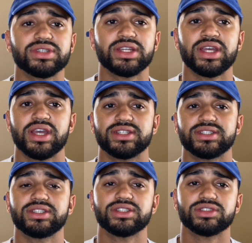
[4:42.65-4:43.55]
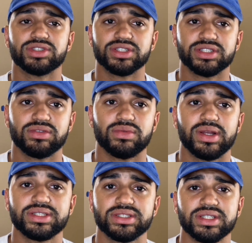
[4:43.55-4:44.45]
and she does justice and
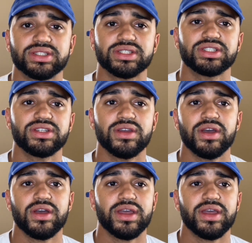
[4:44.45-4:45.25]
righteousness, and she